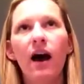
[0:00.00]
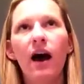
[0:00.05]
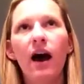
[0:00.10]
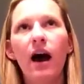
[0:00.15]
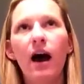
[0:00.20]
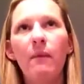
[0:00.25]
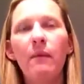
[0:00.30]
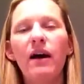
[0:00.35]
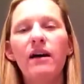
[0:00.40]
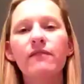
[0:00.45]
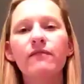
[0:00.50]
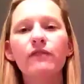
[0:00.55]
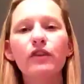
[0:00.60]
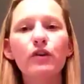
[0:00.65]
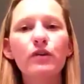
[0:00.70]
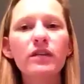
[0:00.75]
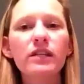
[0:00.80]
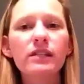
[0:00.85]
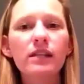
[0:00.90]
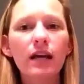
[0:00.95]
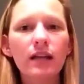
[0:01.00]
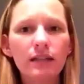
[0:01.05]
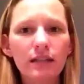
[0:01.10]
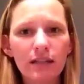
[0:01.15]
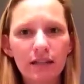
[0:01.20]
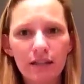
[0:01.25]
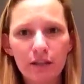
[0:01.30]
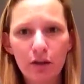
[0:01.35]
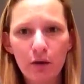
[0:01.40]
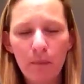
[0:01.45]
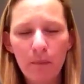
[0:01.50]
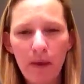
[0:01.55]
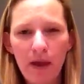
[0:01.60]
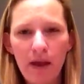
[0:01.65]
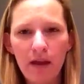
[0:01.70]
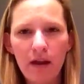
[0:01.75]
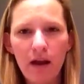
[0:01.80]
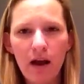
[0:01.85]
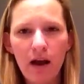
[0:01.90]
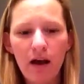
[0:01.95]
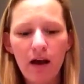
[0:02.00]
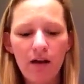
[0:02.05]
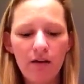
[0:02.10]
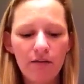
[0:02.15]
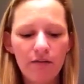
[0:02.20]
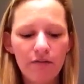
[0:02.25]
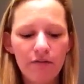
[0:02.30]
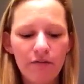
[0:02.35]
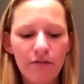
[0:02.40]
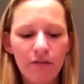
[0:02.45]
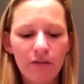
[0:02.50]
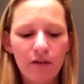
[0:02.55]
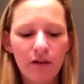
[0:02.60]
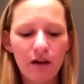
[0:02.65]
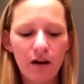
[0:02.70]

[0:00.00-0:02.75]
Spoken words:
I've noticed a little bit of